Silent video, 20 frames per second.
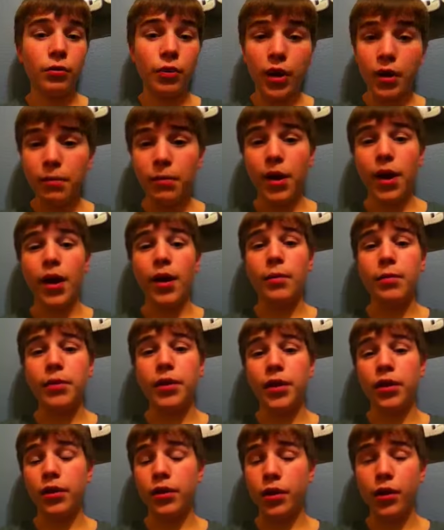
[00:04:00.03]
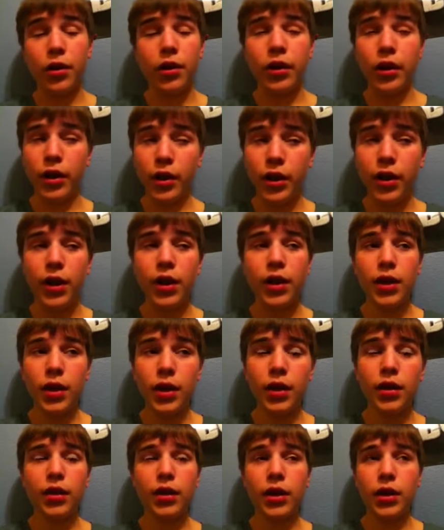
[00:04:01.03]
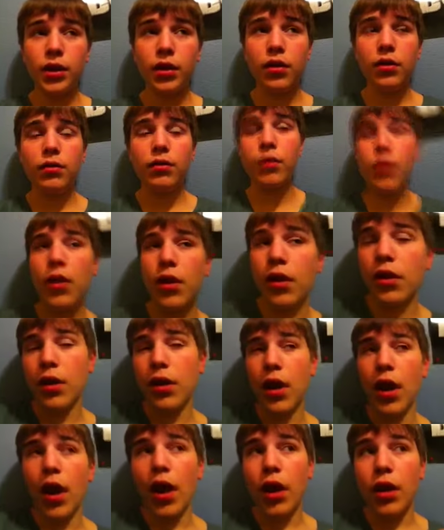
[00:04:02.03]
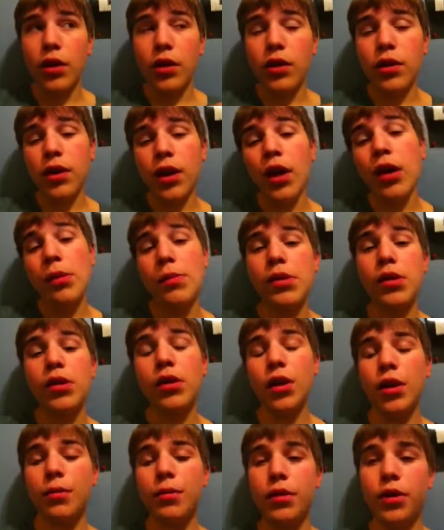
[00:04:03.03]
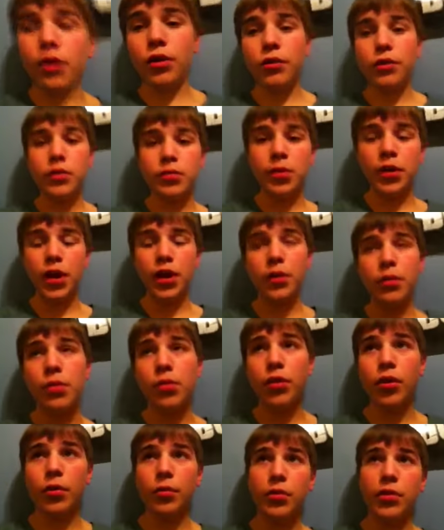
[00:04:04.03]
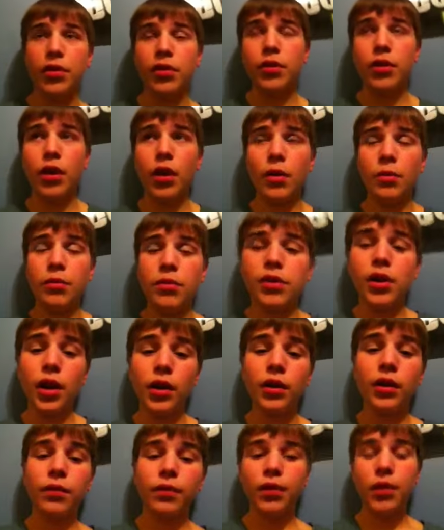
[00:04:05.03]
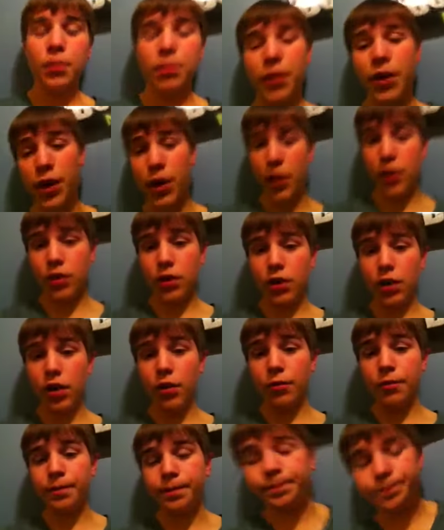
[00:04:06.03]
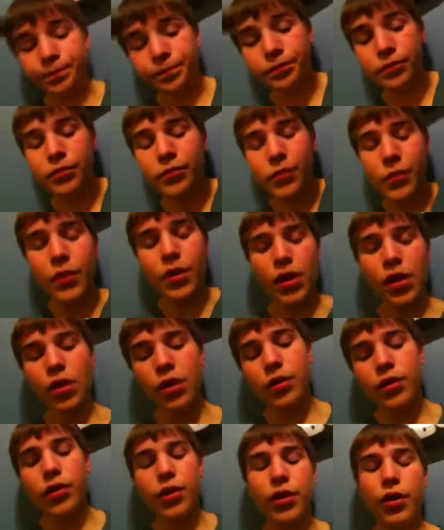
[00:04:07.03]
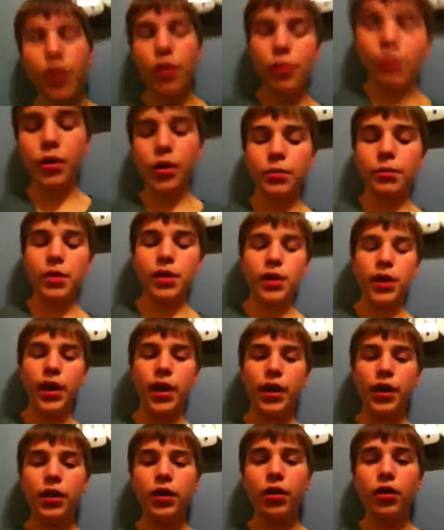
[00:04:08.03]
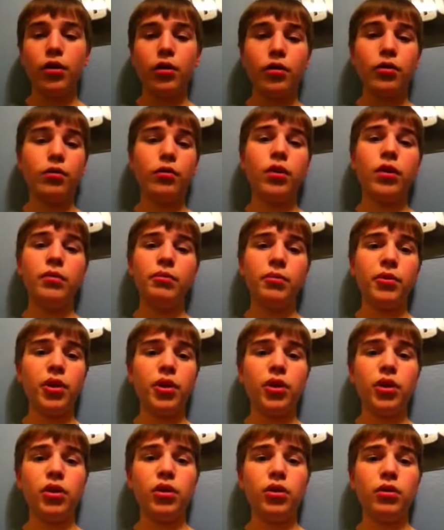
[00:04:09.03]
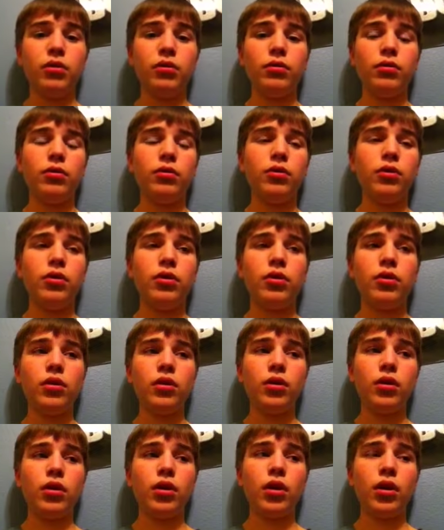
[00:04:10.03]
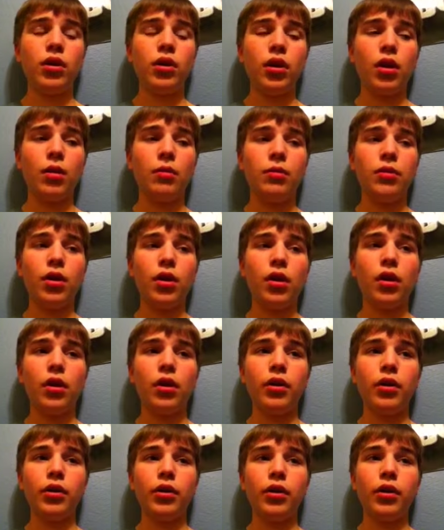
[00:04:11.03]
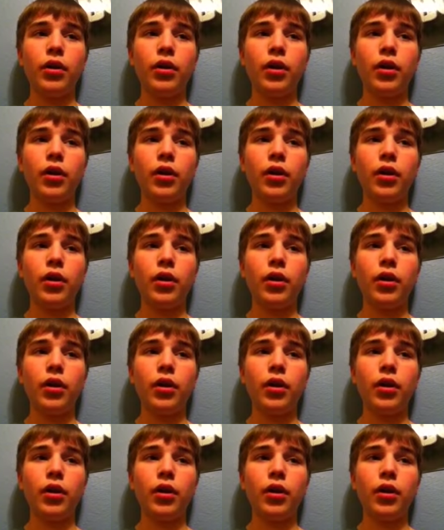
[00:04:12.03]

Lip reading: the right map, then you're gonna get it. Like, you gotta be up close, but that's more objectively playing, you know? So you don't want to be like, oh, I'm gonna use an MTAR